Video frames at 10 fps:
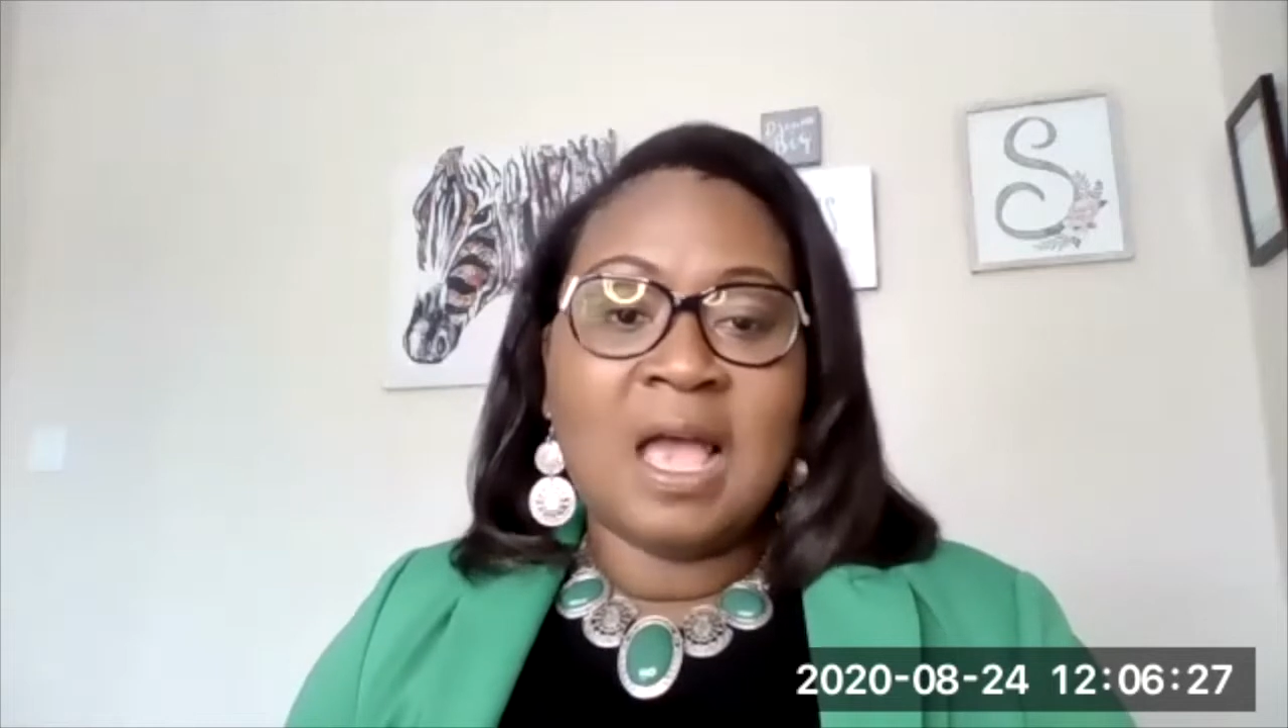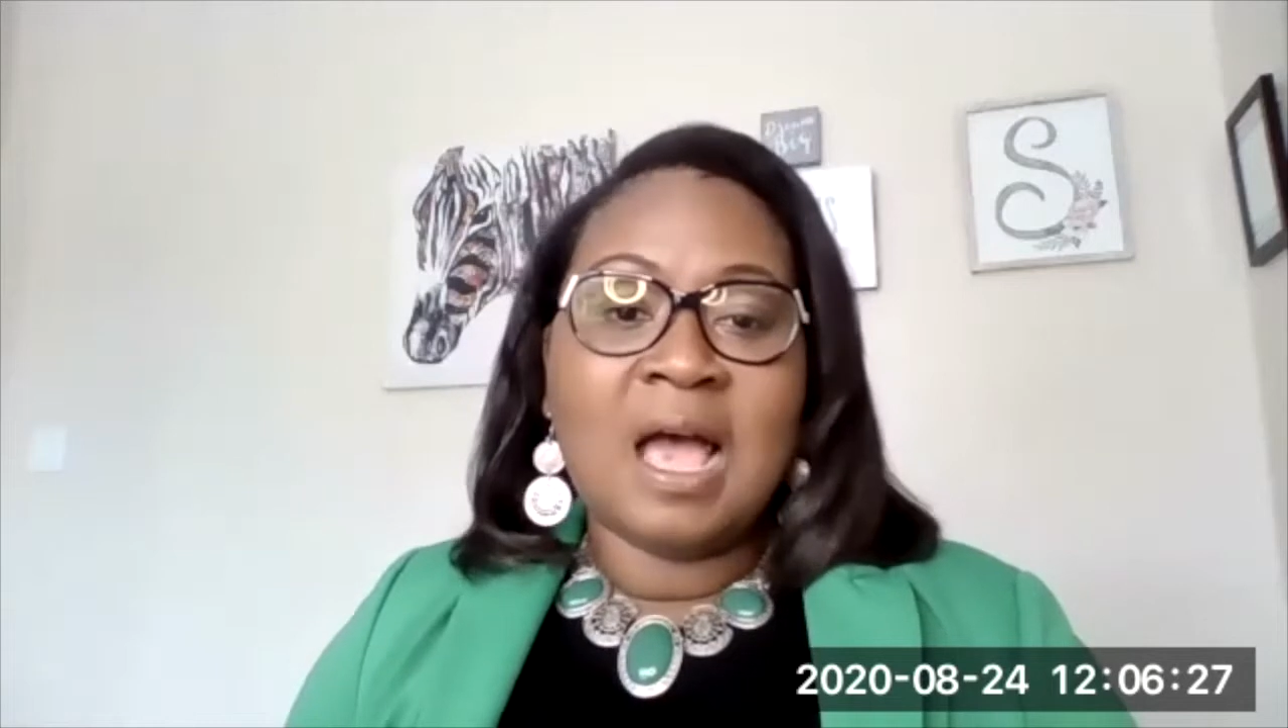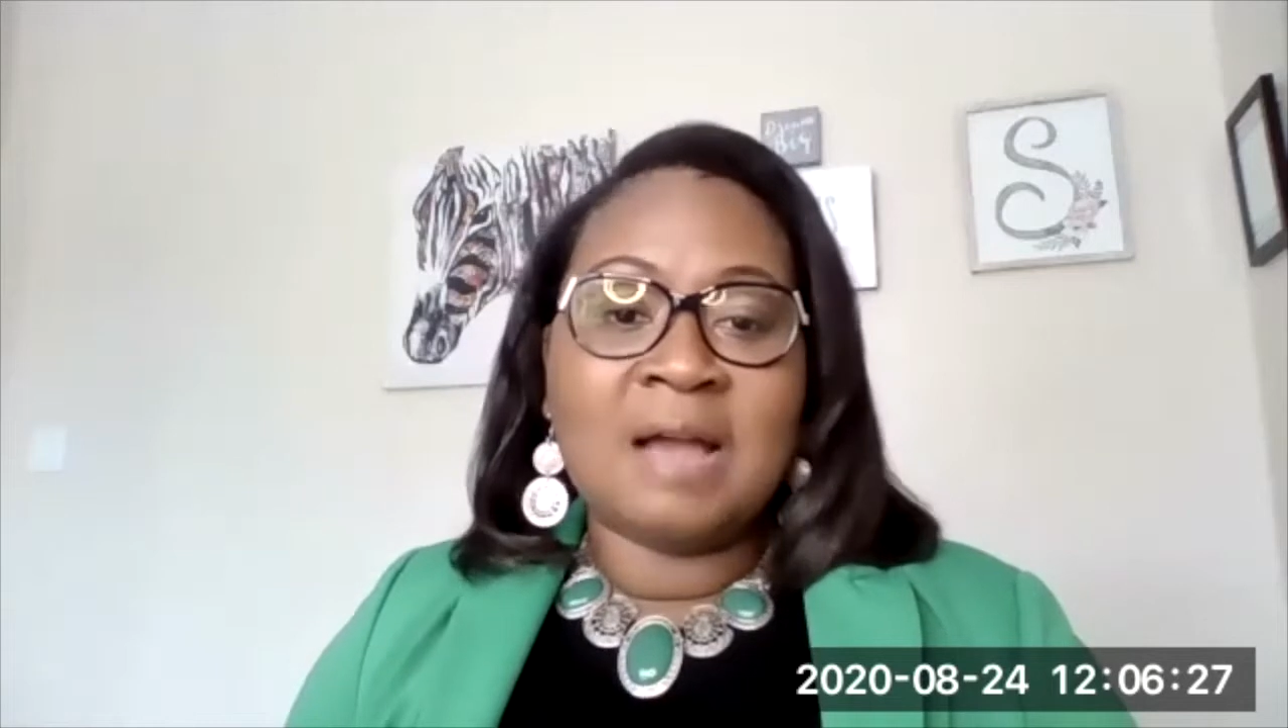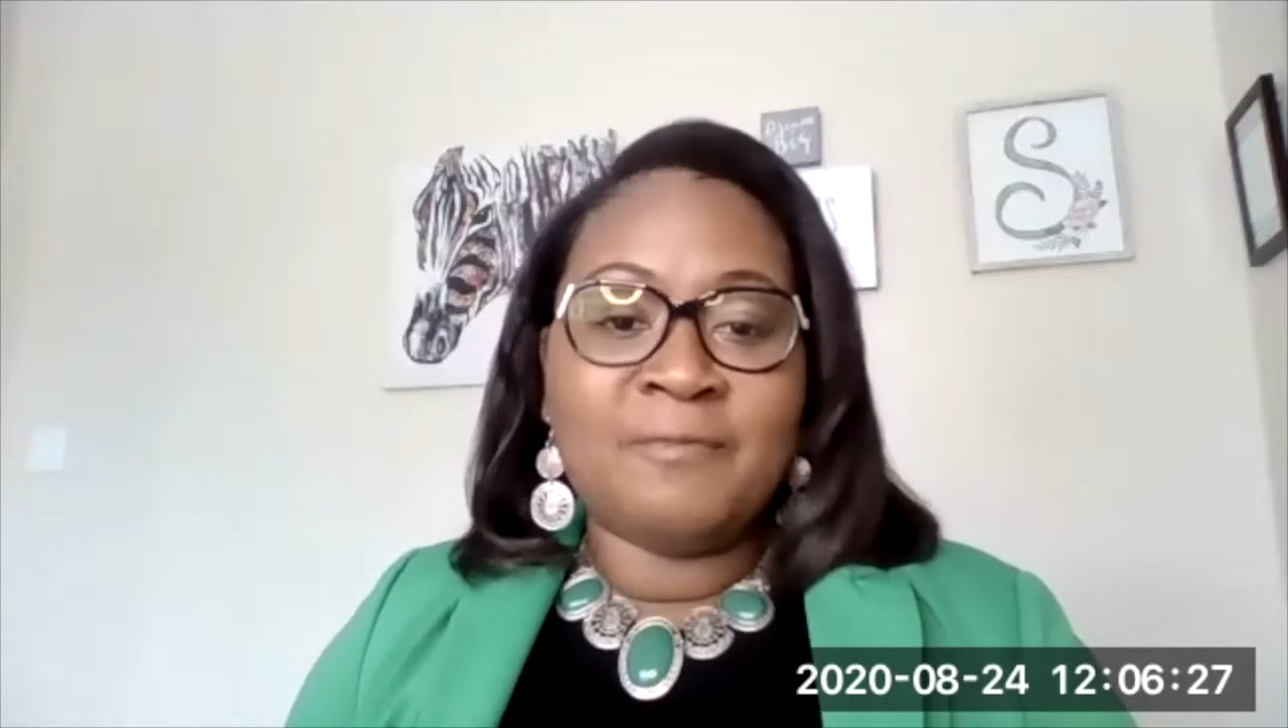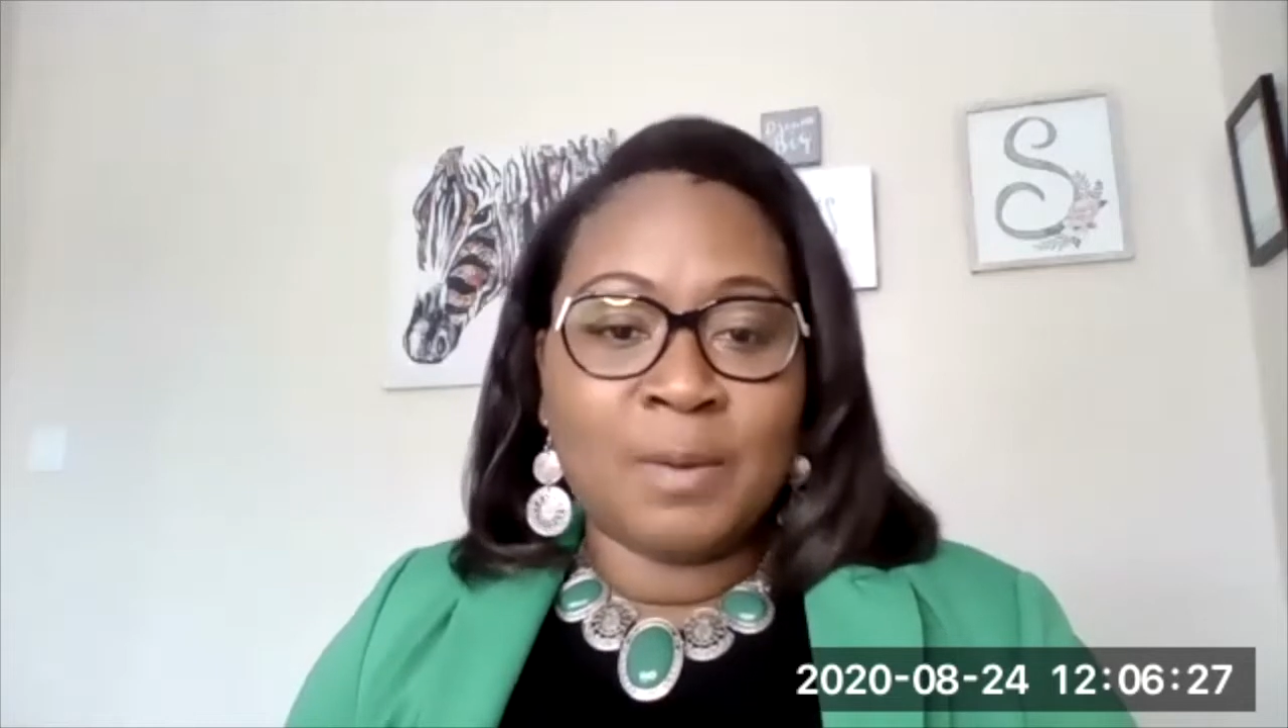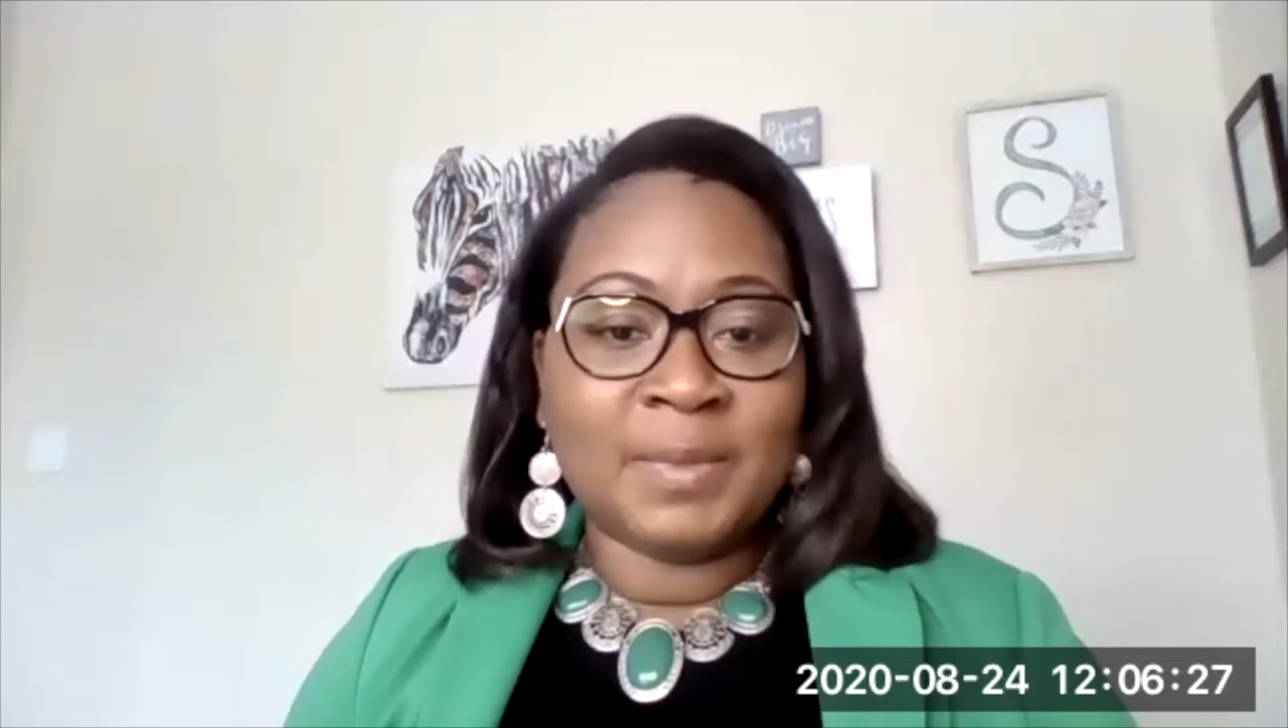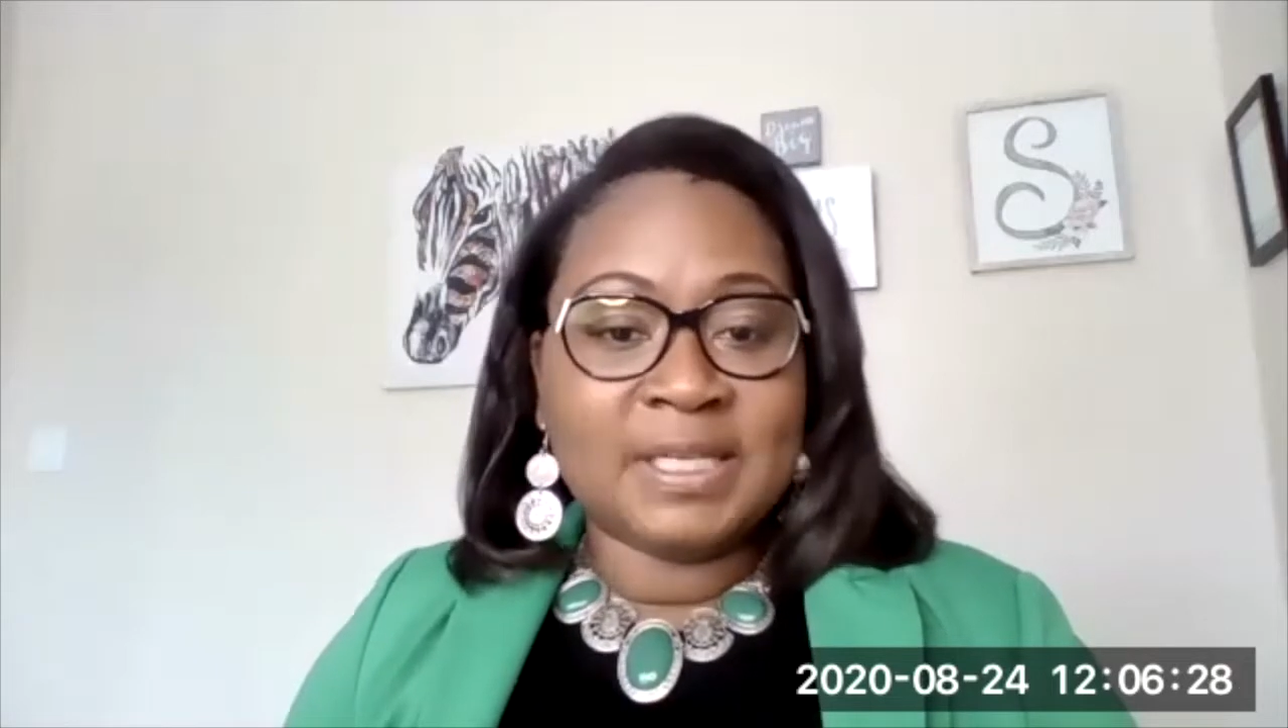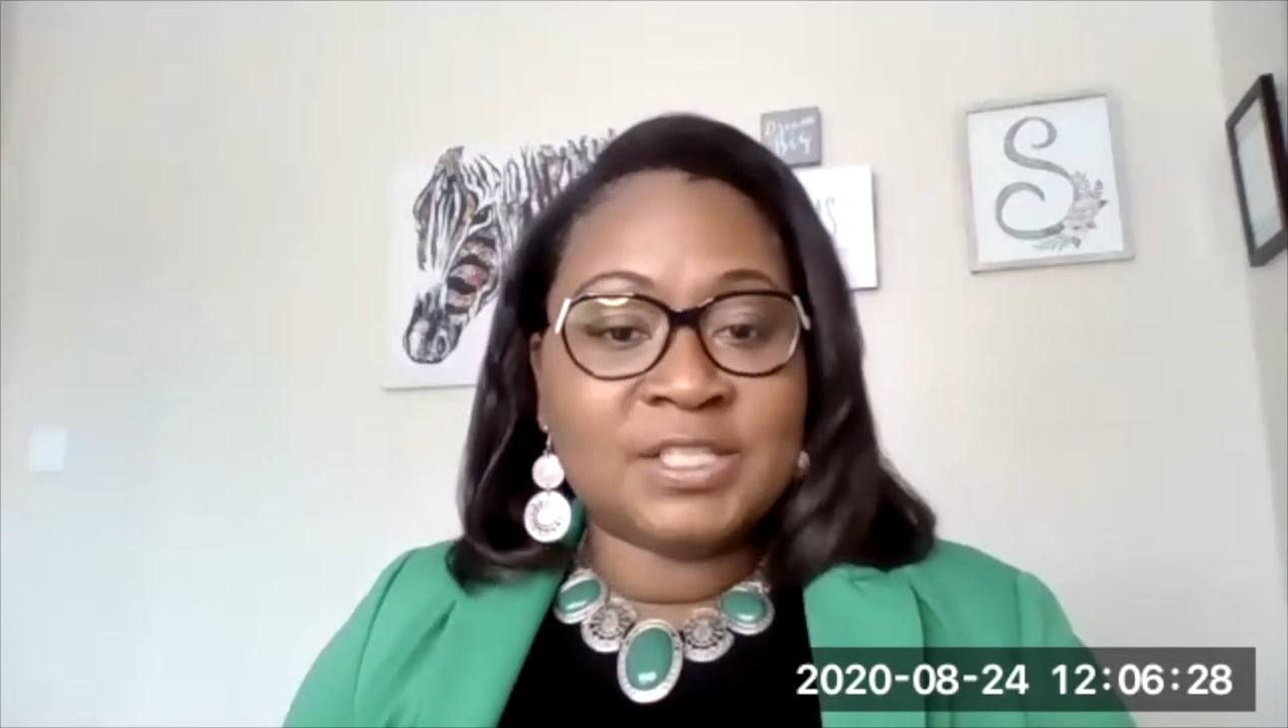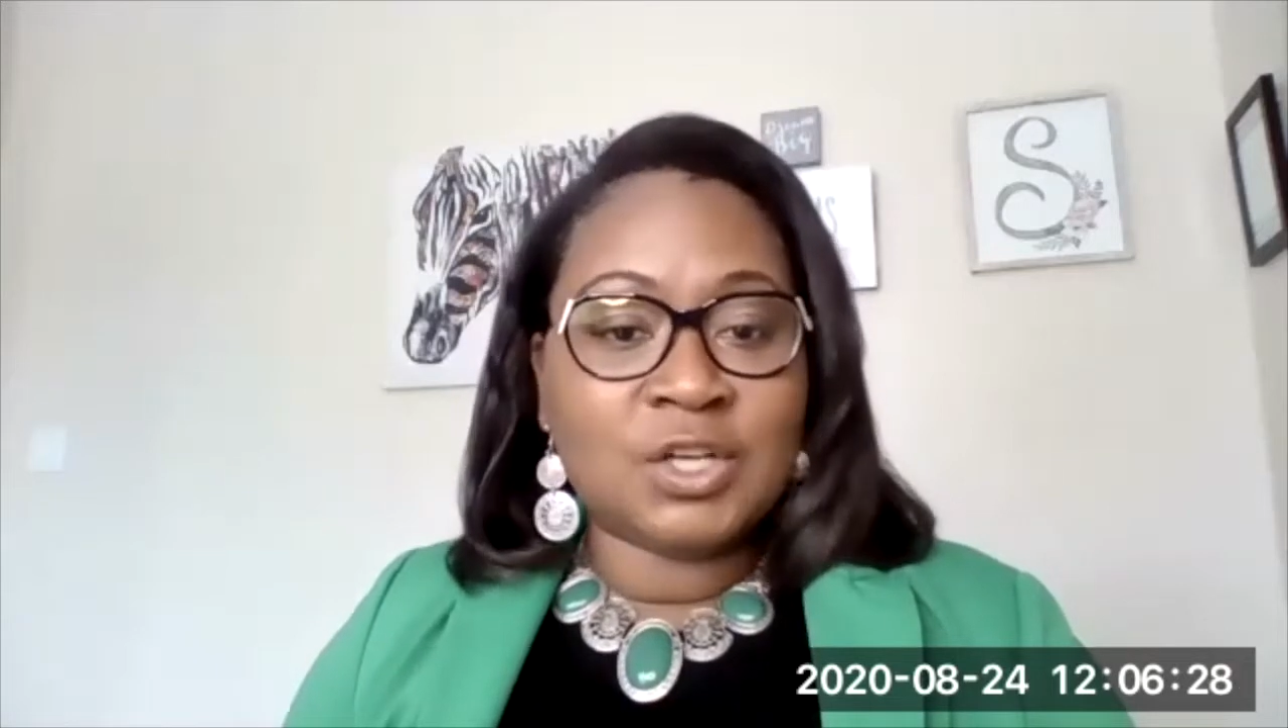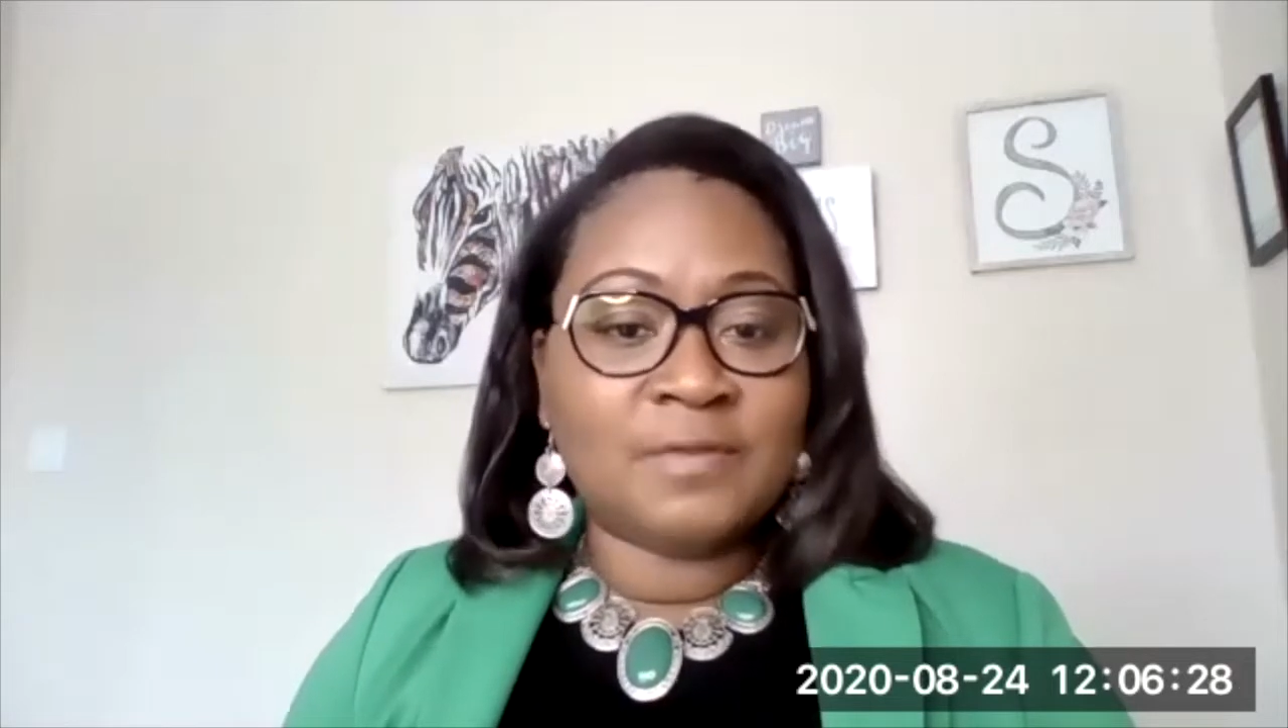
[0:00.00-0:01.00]
I formerly
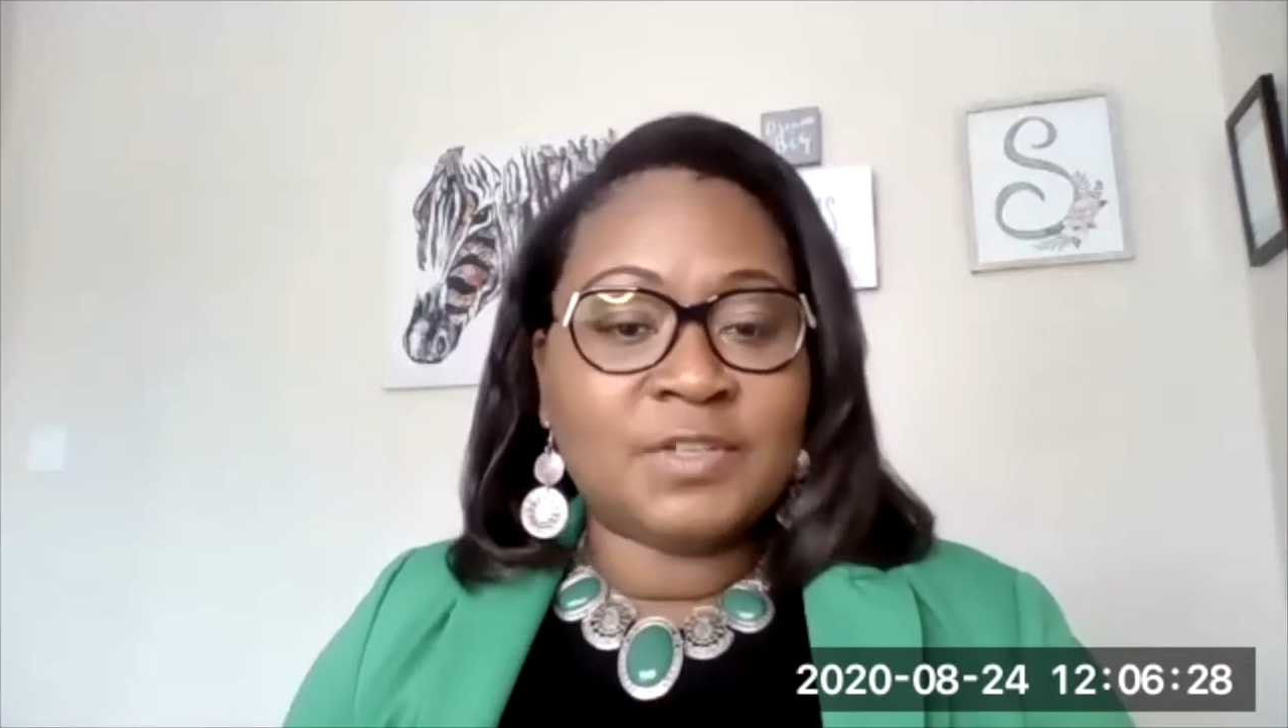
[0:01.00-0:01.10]
served